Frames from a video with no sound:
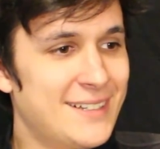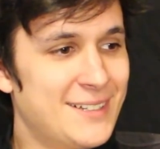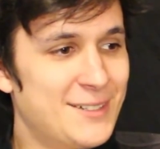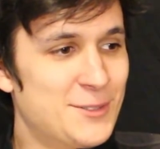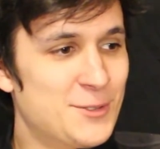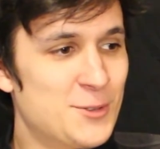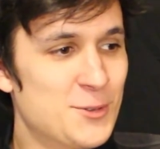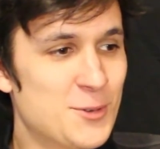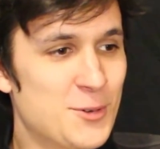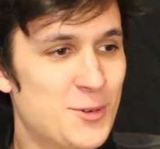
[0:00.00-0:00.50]

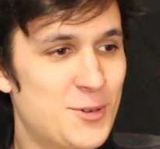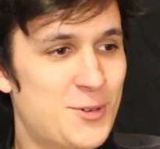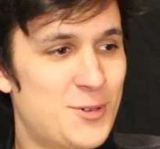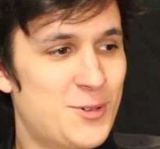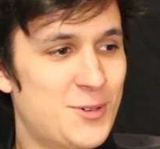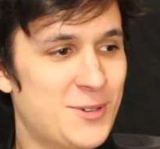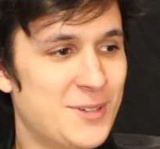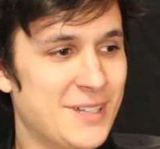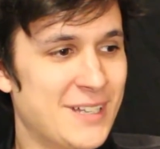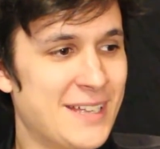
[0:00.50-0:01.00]

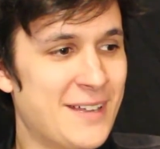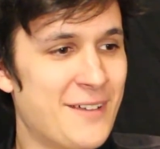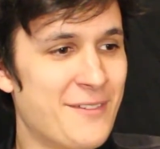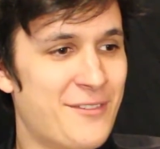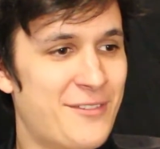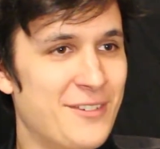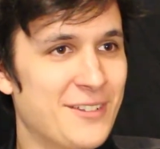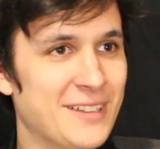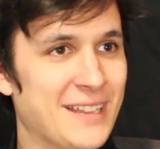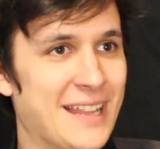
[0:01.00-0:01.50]
oof, I have a
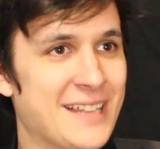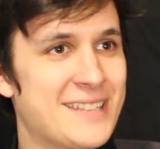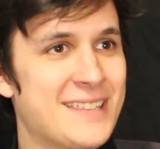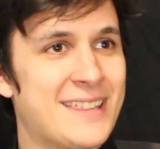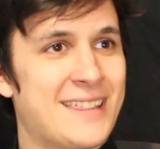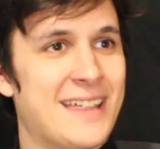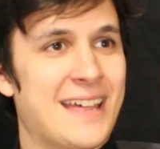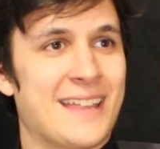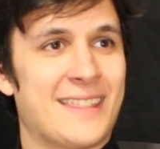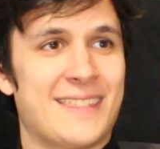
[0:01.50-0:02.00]
feeling
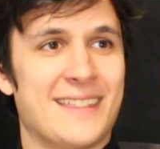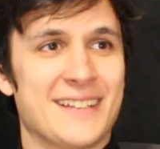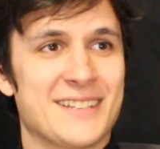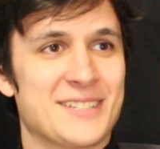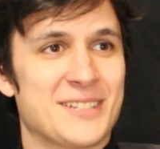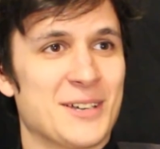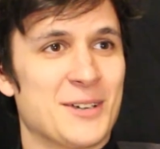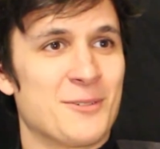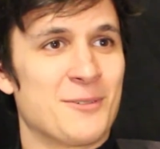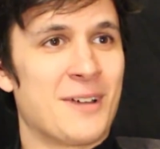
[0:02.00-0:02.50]
that thing's going to